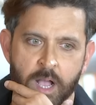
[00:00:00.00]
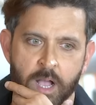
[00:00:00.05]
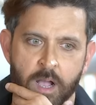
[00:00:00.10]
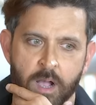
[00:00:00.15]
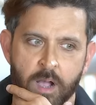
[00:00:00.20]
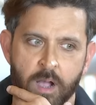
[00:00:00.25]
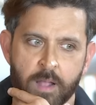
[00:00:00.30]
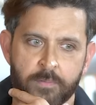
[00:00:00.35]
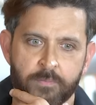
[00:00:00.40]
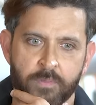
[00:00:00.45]

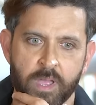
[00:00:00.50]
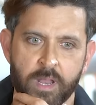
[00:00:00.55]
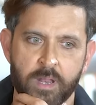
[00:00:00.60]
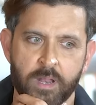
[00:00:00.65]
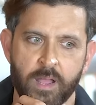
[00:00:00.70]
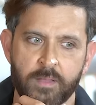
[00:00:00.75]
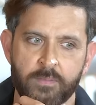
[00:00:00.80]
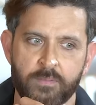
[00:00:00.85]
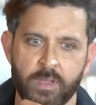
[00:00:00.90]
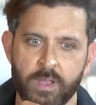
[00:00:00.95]
And
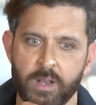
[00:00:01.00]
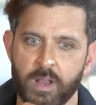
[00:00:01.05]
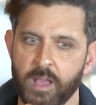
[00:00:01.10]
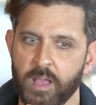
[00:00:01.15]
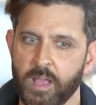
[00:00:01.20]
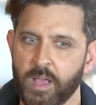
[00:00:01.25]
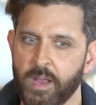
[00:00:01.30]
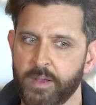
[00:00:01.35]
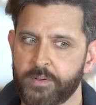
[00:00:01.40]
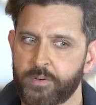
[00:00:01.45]
then I
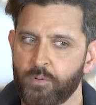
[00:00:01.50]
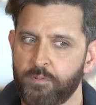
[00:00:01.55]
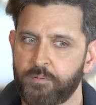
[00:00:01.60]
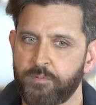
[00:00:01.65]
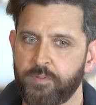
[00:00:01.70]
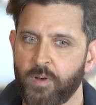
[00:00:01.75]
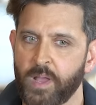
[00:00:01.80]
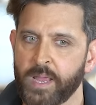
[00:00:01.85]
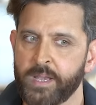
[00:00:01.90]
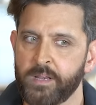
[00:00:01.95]
had to
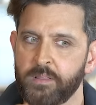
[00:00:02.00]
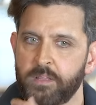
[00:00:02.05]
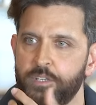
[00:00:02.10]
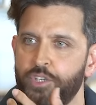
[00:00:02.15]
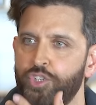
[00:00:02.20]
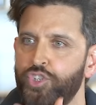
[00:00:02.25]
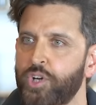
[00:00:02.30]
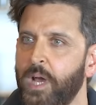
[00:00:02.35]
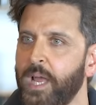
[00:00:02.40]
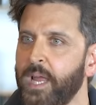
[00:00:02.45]
find the
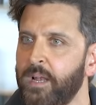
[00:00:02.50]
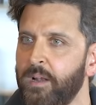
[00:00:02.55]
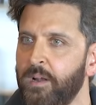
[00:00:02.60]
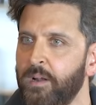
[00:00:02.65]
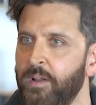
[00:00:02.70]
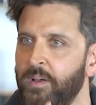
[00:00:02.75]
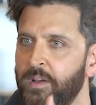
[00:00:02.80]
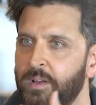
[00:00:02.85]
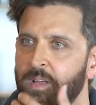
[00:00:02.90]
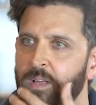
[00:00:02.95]

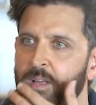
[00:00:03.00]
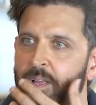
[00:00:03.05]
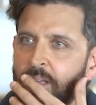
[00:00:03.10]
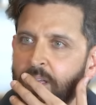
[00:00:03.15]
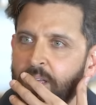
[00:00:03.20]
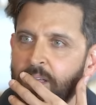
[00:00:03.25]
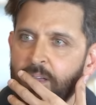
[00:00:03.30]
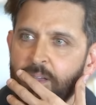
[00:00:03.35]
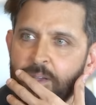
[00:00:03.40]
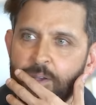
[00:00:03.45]
child,
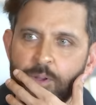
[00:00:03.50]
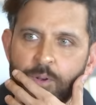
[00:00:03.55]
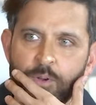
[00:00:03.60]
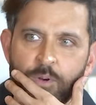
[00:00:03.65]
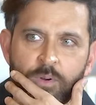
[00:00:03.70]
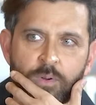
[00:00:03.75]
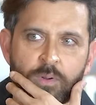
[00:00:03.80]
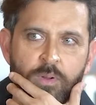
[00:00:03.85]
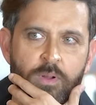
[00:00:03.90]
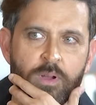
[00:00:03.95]
you
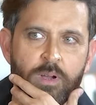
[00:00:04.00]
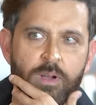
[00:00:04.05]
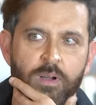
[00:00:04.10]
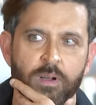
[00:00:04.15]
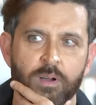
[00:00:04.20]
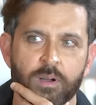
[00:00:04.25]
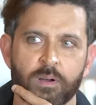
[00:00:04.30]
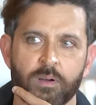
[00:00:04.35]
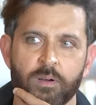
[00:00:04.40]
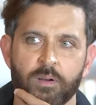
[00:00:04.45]

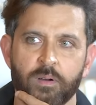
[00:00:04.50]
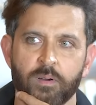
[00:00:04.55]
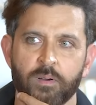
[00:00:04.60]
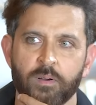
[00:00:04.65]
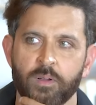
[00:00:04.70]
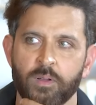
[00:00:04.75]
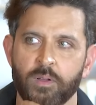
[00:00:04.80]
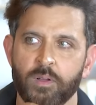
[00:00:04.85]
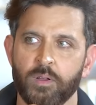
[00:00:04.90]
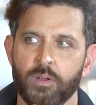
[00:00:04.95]
know,
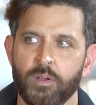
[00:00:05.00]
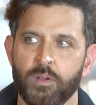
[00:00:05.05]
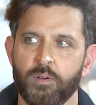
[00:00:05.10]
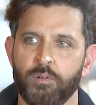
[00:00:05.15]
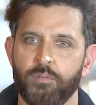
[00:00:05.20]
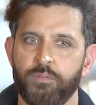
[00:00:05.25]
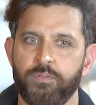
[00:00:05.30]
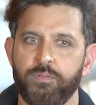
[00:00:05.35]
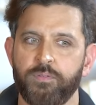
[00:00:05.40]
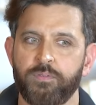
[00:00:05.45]

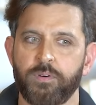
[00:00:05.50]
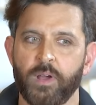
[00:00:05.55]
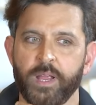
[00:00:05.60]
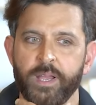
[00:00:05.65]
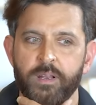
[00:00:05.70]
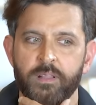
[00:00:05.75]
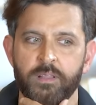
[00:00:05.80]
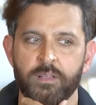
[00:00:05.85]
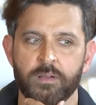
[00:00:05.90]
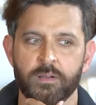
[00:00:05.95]

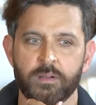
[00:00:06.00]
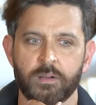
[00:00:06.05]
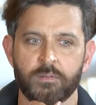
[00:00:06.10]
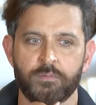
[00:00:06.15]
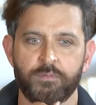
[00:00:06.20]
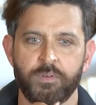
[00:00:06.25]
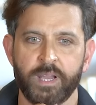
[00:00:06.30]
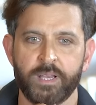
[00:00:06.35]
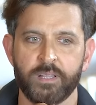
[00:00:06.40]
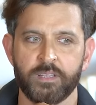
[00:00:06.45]
find the
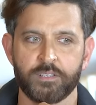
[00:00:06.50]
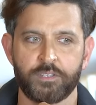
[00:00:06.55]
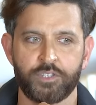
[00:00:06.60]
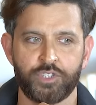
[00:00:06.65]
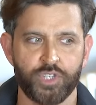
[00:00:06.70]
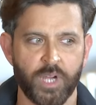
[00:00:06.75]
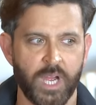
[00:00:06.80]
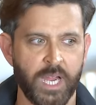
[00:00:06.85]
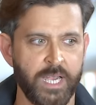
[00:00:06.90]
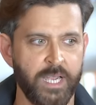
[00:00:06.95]

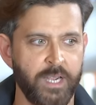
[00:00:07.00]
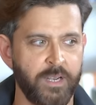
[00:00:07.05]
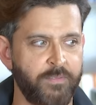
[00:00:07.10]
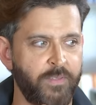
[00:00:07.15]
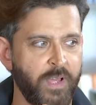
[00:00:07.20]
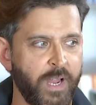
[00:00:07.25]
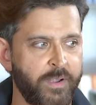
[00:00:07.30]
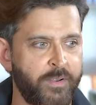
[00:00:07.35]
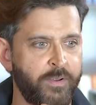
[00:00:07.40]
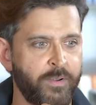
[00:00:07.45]
child
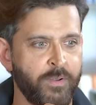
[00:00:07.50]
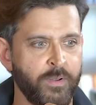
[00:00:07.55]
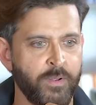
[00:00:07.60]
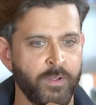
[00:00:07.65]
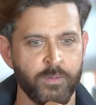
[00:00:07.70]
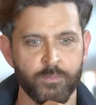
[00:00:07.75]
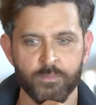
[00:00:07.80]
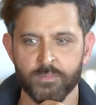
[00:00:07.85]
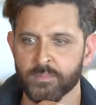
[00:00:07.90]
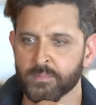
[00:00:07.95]
that
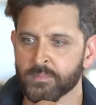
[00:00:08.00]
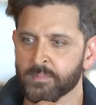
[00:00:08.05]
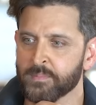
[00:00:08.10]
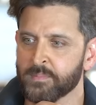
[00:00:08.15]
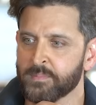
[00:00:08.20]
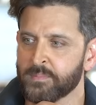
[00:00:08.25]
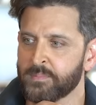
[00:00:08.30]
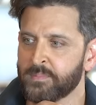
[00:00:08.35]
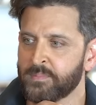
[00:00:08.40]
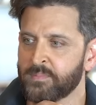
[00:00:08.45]

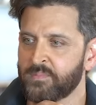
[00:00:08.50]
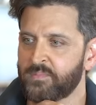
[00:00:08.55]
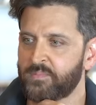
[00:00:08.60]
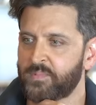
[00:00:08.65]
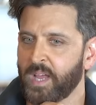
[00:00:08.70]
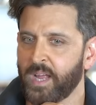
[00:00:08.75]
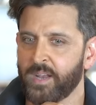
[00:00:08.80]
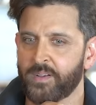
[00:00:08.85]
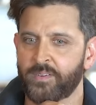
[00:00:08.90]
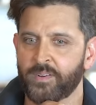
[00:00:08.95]

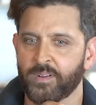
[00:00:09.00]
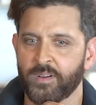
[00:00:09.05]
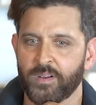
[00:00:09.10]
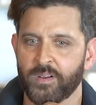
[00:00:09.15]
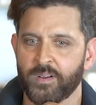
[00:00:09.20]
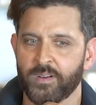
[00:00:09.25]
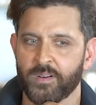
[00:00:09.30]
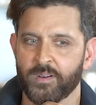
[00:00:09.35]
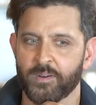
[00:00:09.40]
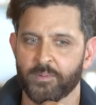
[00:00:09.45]

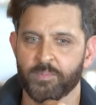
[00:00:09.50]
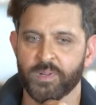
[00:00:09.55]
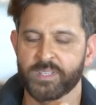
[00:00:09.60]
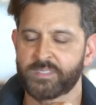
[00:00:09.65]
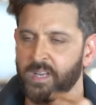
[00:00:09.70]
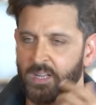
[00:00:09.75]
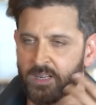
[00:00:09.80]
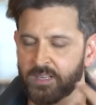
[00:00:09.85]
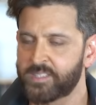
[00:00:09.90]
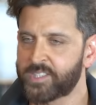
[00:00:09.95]

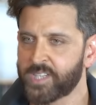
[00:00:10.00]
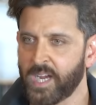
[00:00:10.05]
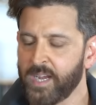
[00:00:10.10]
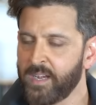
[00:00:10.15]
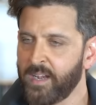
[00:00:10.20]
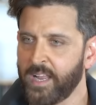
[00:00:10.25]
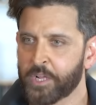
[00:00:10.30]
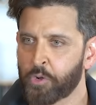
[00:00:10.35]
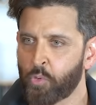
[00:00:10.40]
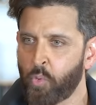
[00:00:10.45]
it's like a
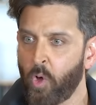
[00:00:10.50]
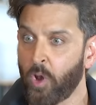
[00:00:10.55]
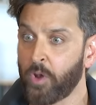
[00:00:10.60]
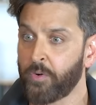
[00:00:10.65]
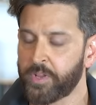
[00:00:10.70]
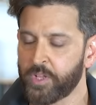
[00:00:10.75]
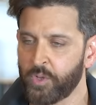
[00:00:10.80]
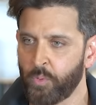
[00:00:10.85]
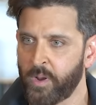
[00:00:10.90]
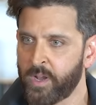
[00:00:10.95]
childlike
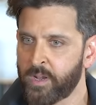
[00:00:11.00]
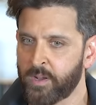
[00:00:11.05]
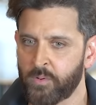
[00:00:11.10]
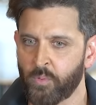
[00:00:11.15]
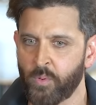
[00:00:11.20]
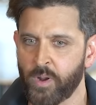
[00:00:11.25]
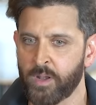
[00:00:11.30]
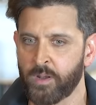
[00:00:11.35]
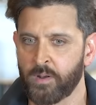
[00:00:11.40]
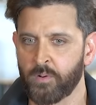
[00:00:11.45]
quality
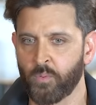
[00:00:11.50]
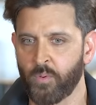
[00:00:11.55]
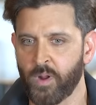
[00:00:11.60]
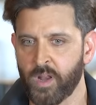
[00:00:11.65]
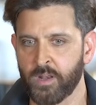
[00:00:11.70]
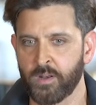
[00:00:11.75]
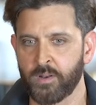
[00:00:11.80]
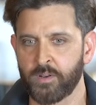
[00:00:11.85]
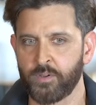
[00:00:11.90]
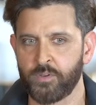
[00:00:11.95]

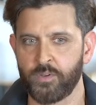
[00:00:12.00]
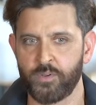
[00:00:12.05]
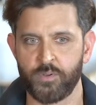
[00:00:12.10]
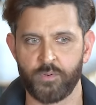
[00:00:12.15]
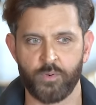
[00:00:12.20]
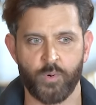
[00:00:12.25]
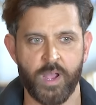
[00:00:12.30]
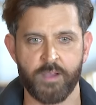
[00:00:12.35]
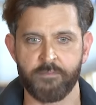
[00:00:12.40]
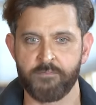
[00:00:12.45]
when
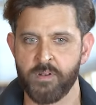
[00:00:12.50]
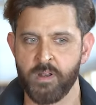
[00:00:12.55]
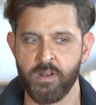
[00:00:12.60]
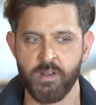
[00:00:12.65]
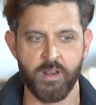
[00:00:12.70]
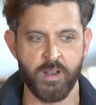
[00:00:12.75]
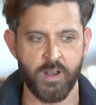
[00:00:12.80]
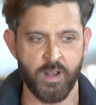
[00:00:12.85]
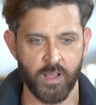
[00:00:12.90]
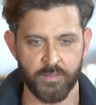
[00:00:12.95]
you have
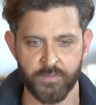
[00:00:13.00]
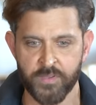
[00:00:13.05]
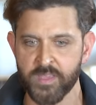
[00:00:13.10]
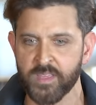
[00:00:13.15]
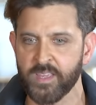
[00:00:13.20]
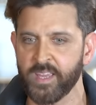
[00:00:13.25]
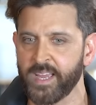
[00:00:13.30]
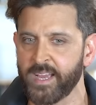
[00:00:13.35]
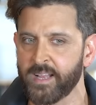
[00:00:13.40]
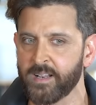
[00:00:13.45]

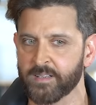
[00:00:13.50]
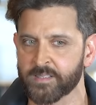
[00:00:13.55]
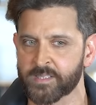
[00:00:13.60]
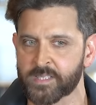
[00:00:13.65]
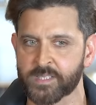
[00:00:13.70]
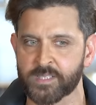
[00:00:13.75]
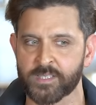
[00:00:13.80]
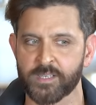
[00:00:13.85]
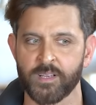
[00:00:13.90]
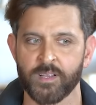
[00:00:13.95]
nothing
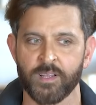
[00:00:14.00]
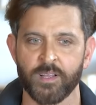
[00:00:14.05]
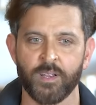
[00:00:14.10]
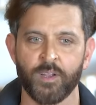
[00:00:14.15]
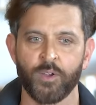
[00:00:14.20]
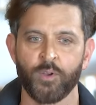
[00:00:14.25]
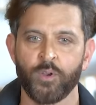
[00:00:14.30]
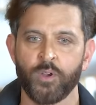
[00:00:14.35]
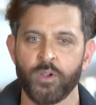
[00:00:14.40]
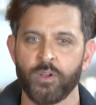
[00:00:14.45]
else
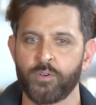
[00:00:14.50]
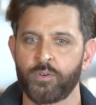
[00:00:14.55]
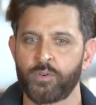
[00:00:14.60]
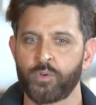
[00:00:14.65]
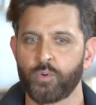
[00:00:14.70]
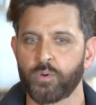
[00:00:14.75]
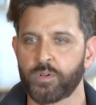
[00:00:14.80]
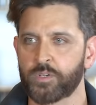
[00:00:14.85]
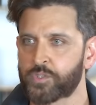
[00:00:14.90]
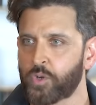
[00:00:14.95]

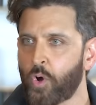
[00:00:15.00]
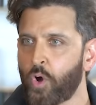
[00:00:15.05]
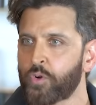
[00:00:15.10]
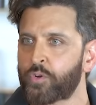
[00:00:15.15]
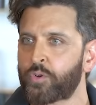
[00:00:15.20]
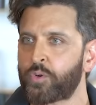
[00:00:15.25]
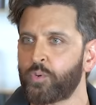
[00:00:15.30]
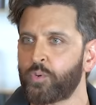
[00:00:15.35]
to resort